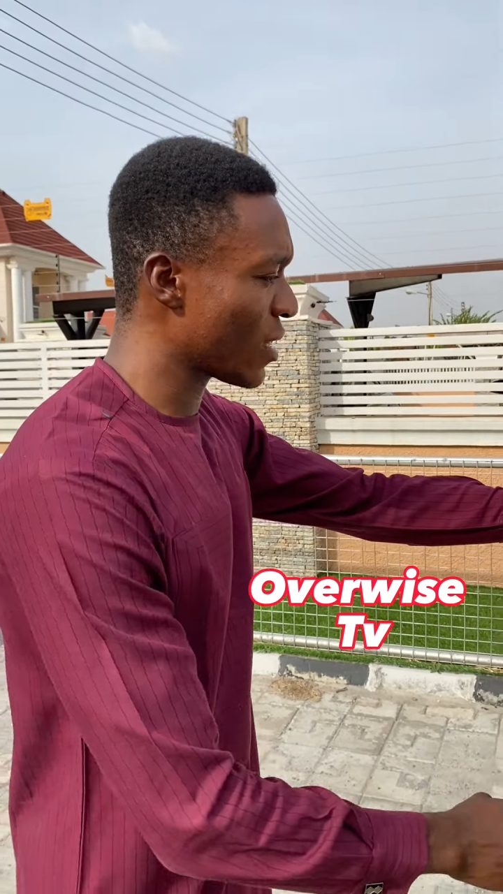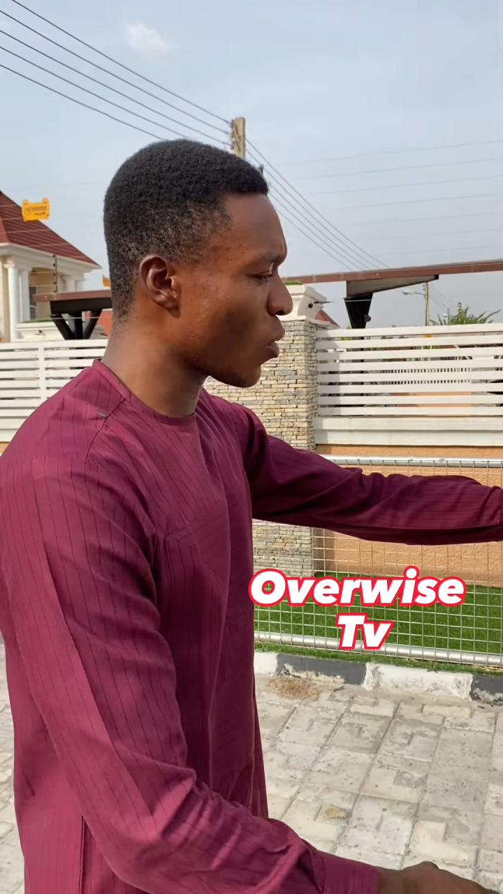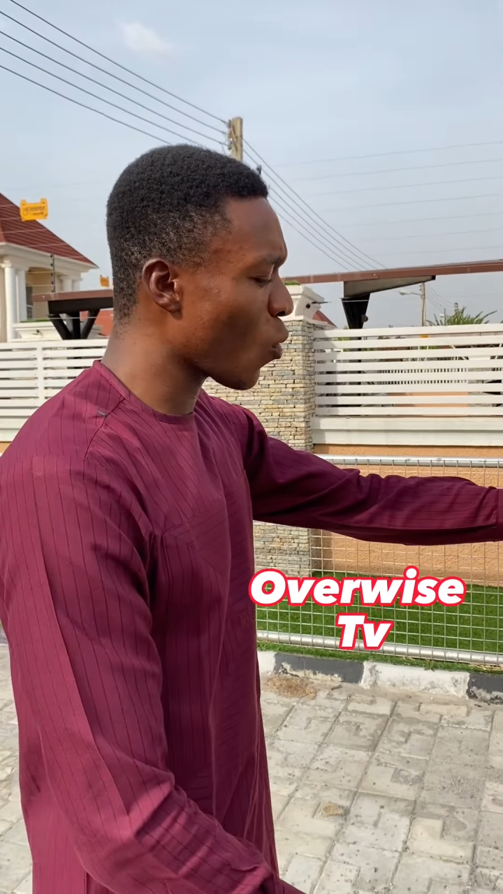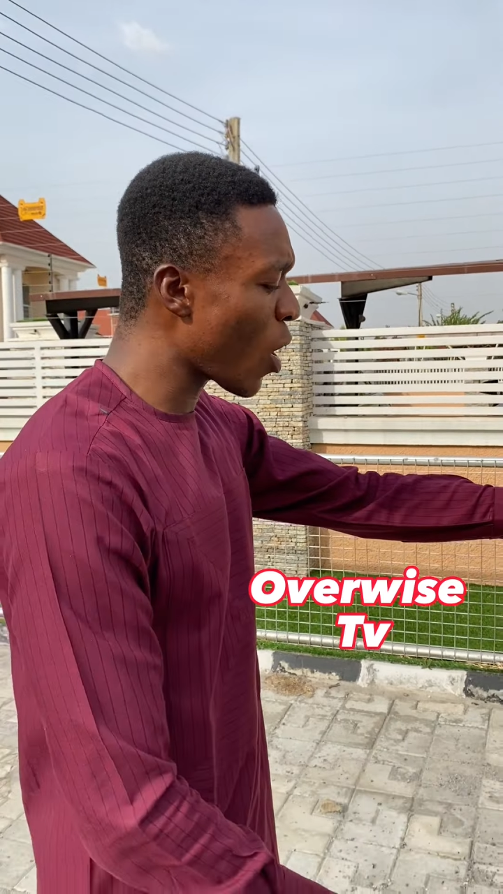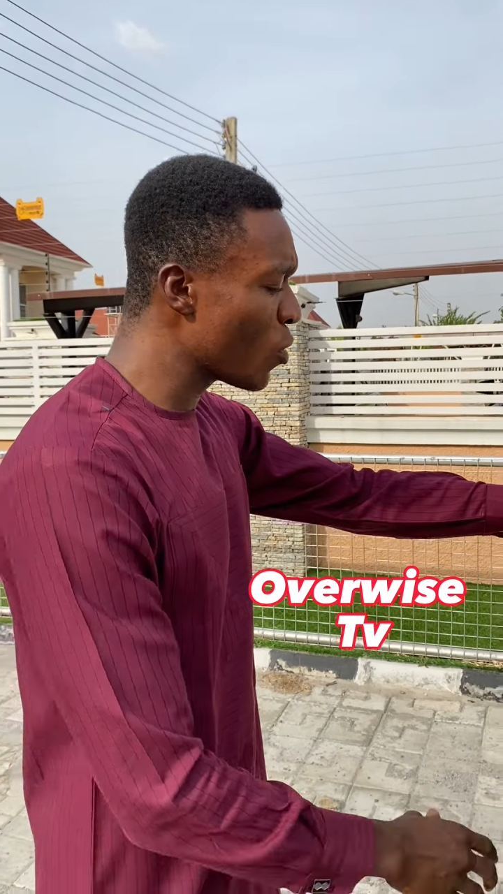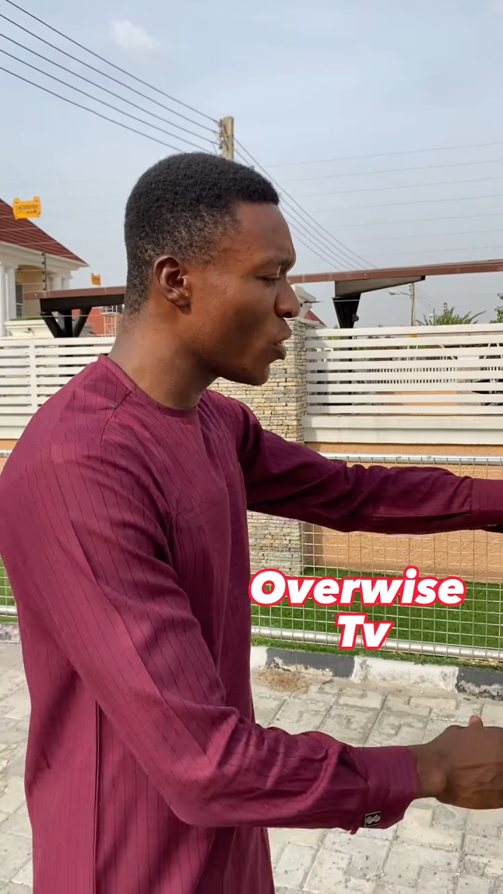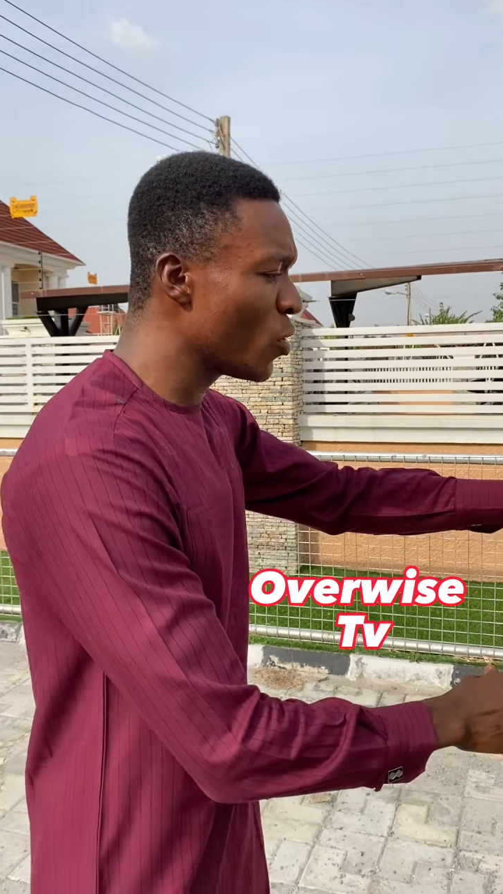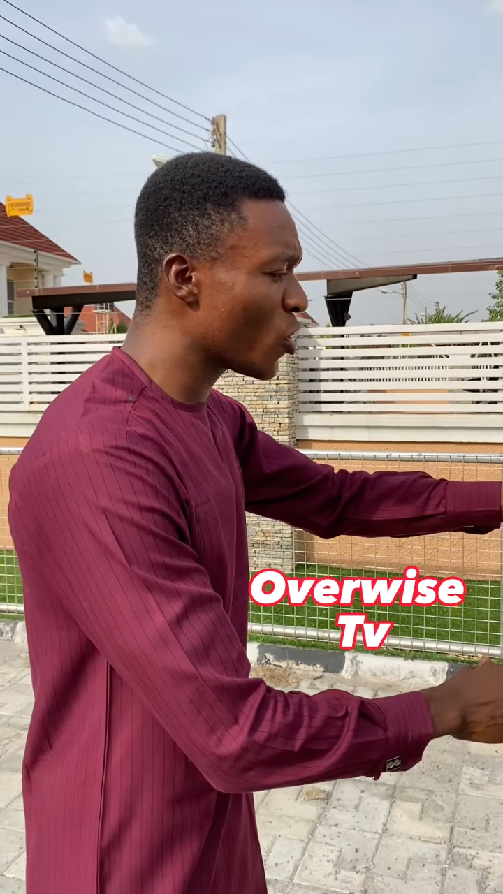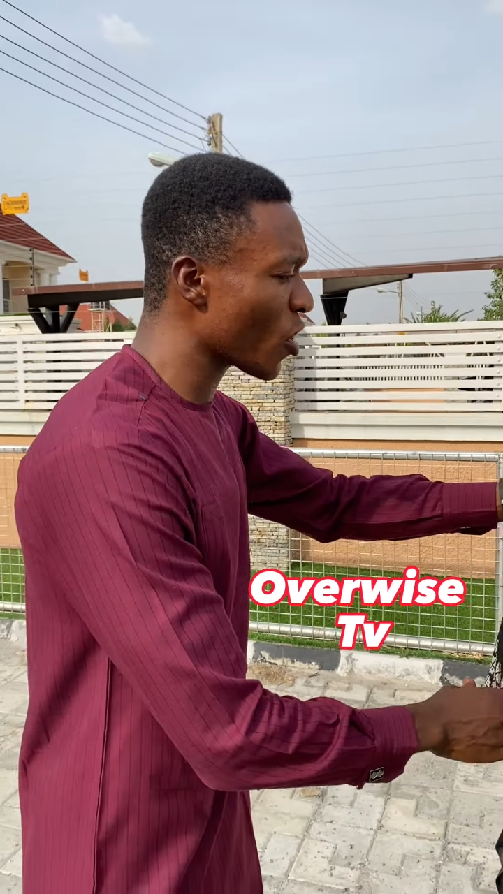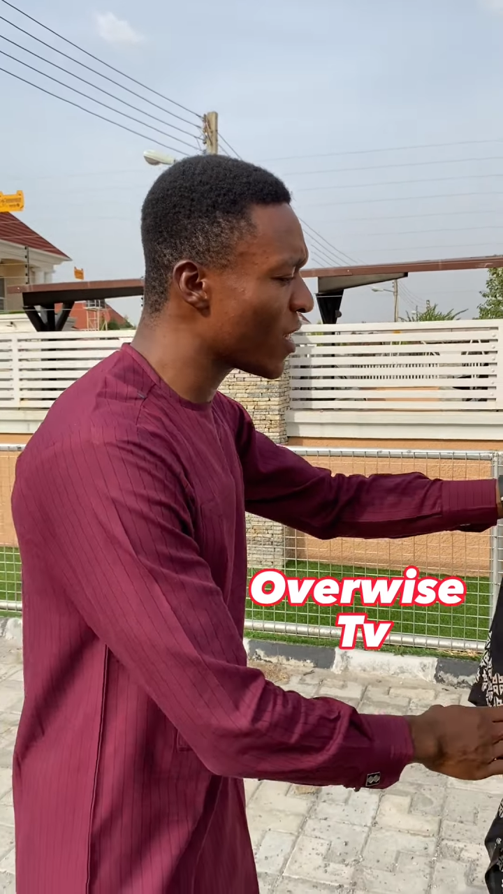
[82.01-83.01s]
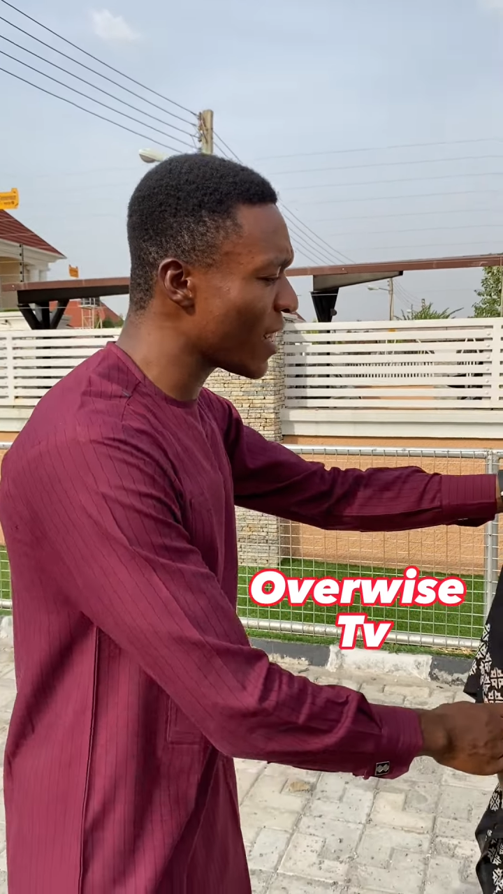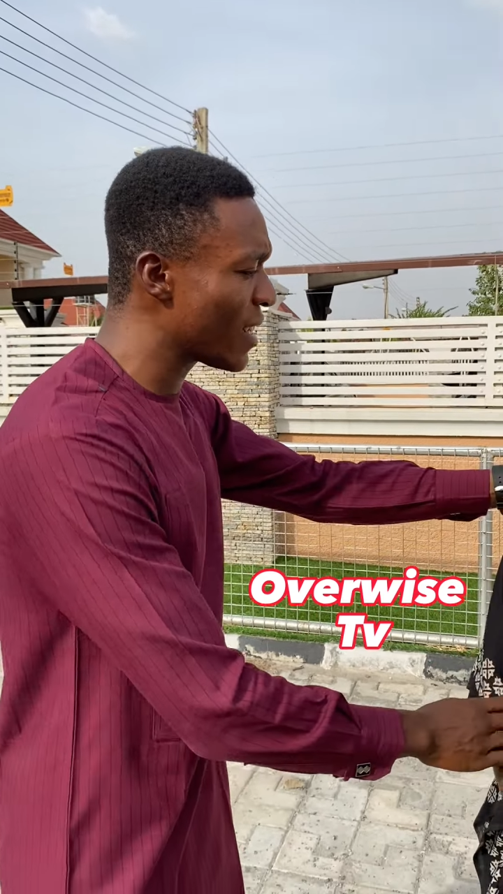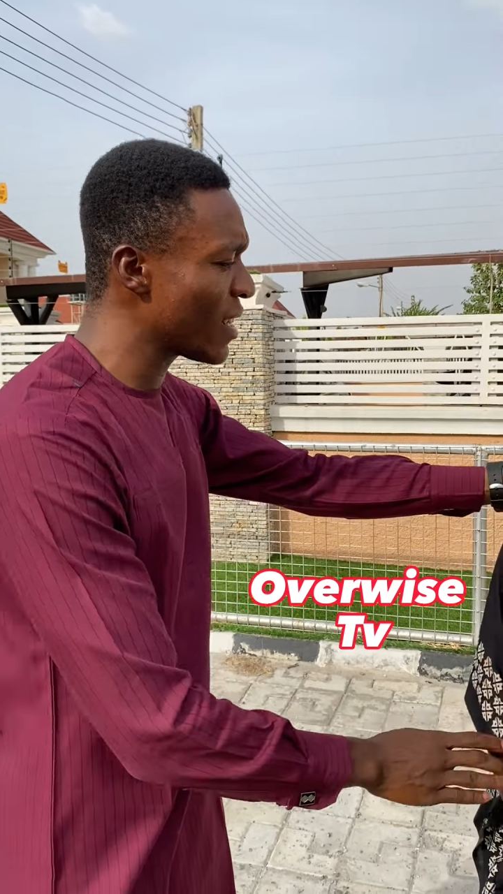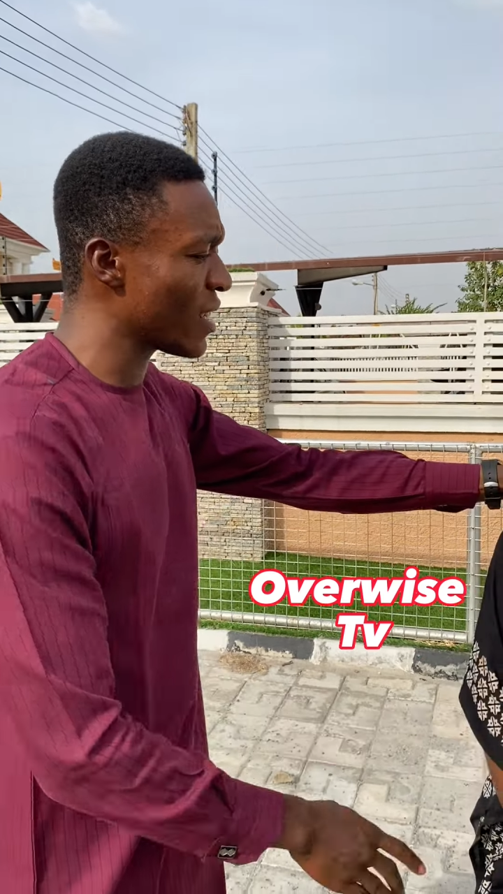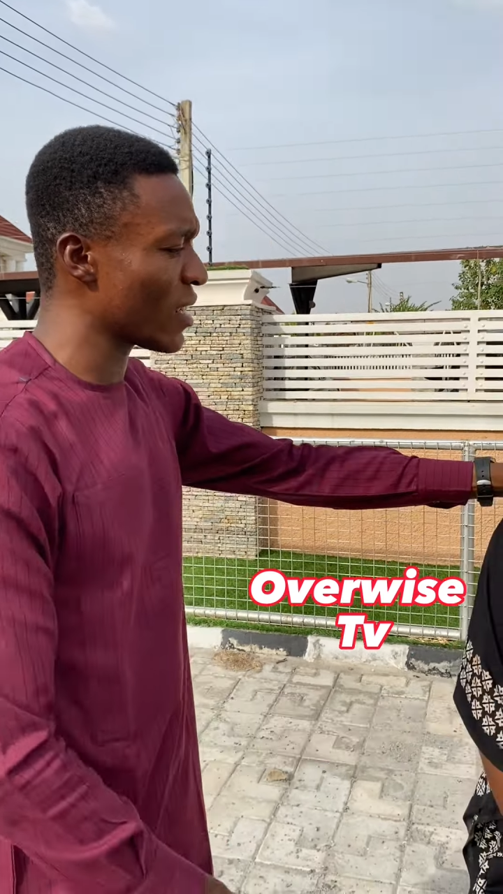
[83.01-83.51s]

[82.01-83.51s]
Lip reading: Why would you do such a thing?